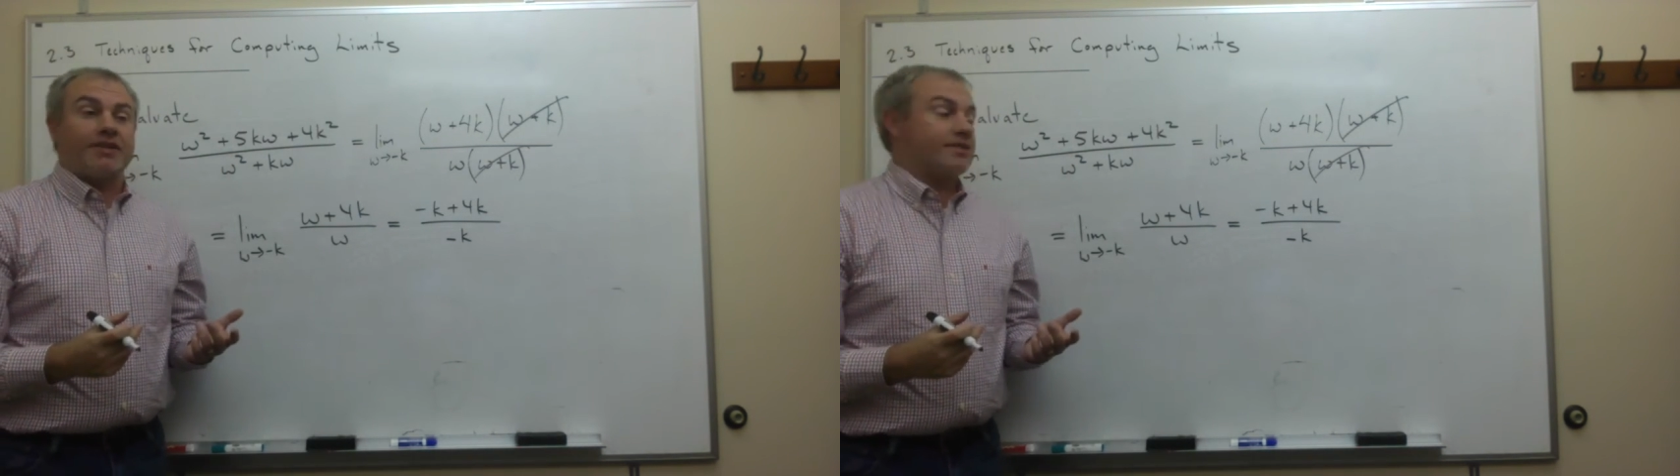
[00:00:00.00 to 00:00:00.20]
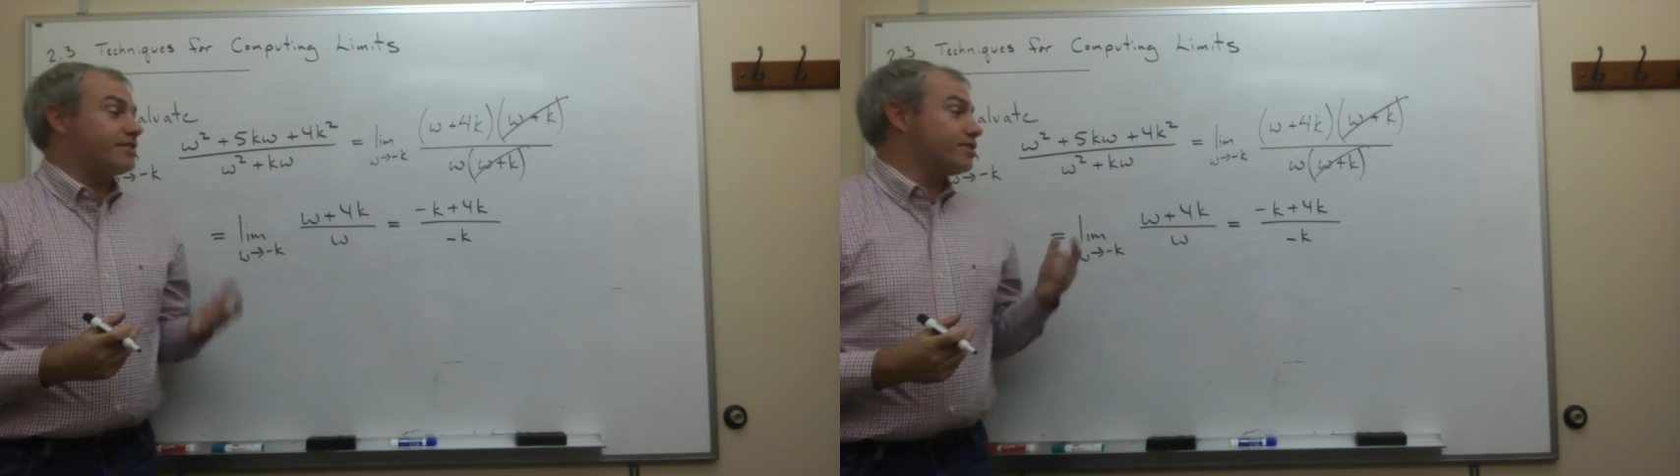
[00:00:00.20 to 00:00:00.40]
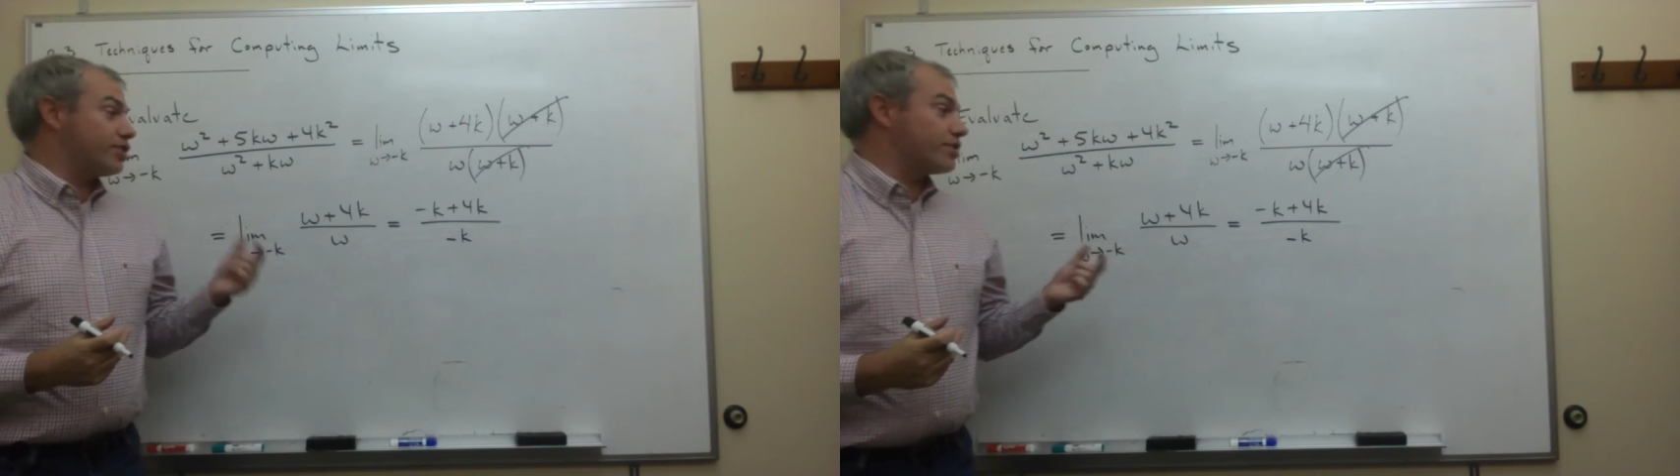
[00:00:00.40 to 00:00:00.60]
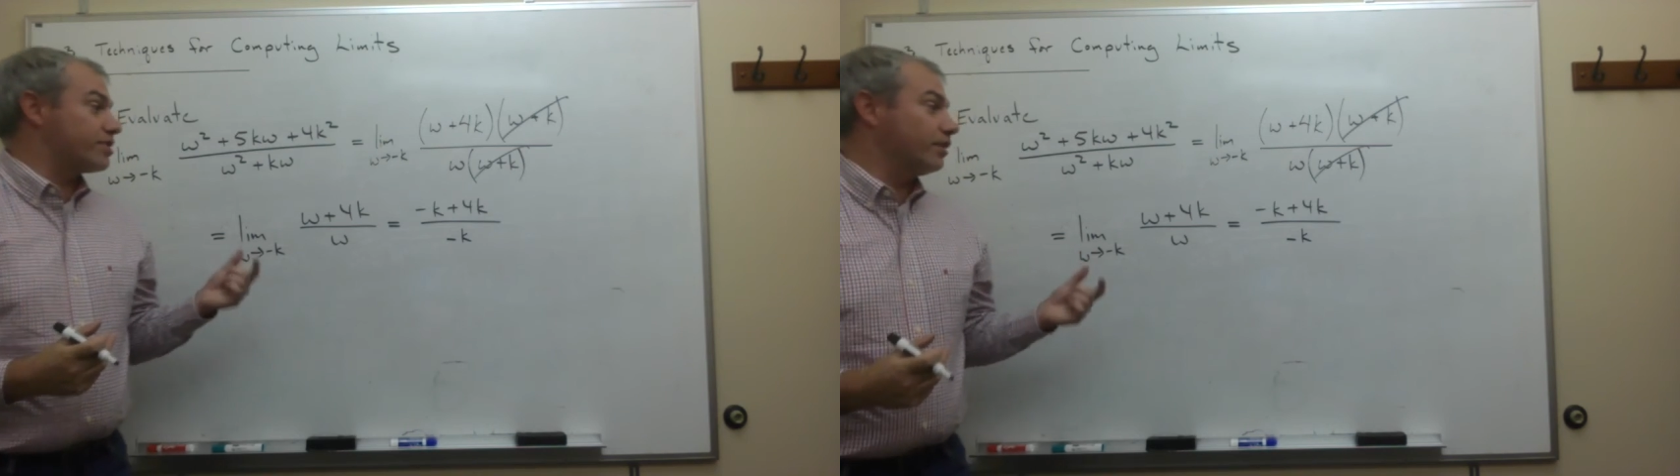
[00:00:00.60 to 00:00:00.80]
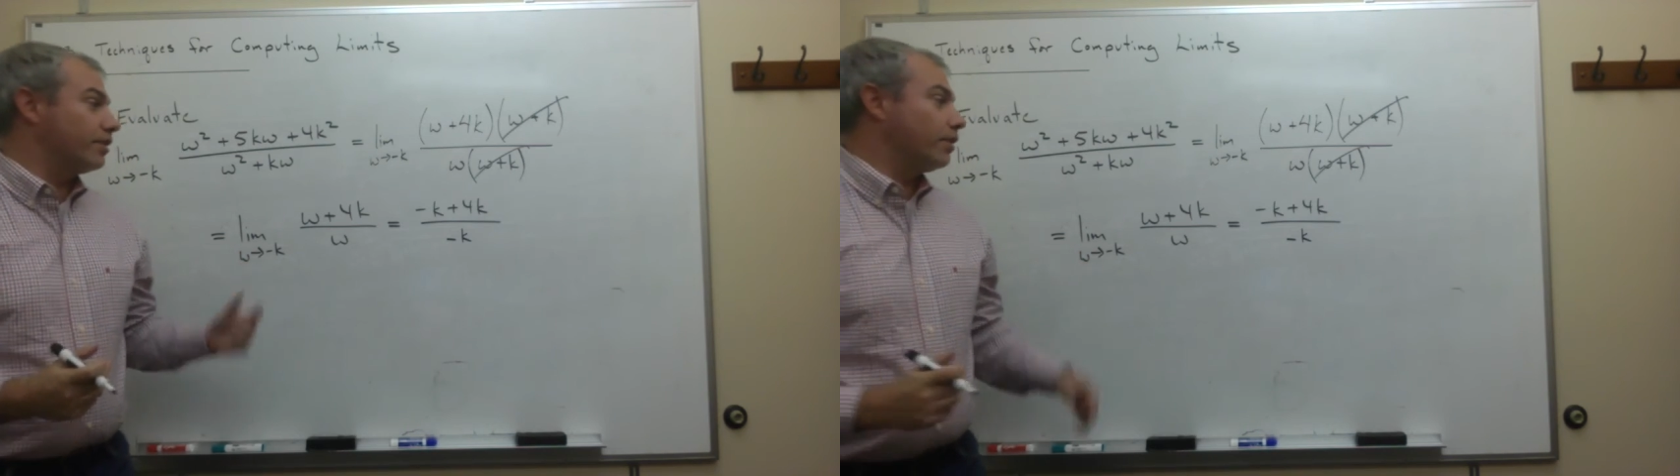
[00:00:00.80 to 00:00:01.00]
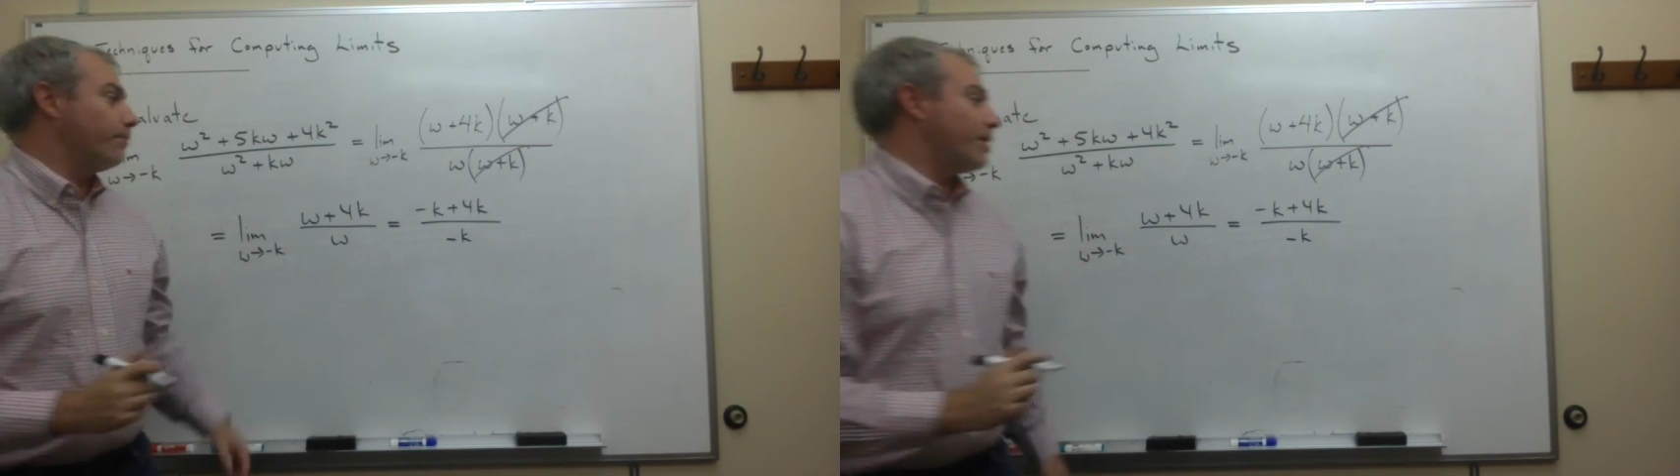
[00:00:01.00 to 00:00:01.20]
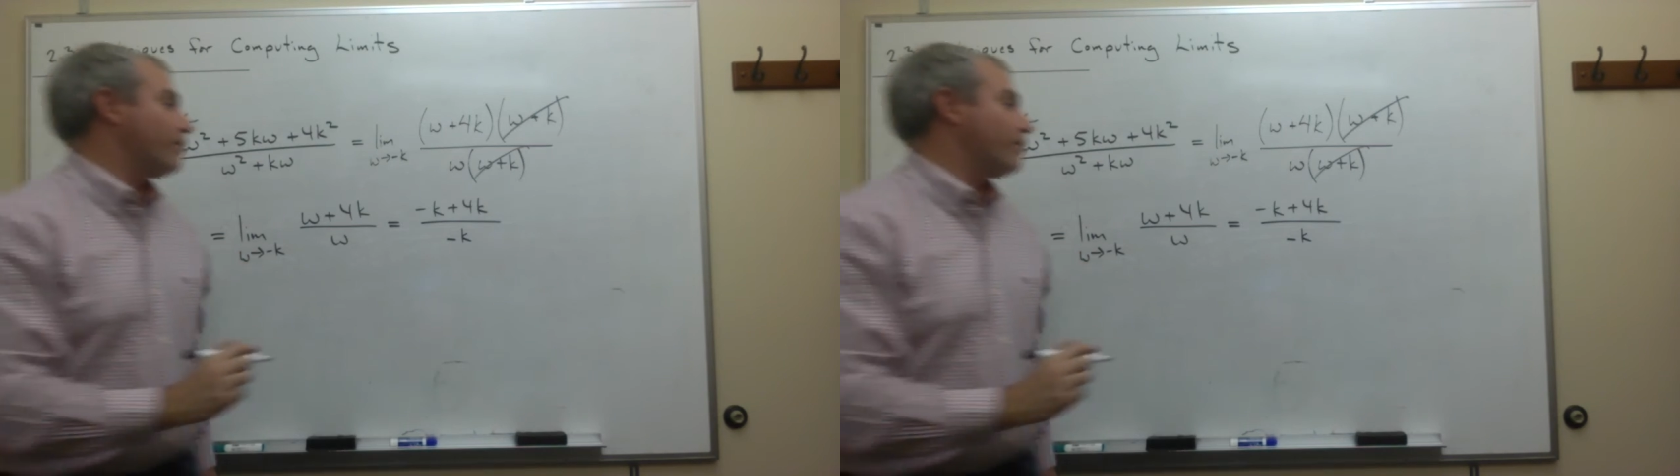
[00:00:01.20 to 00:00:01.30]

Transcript: this just a little bit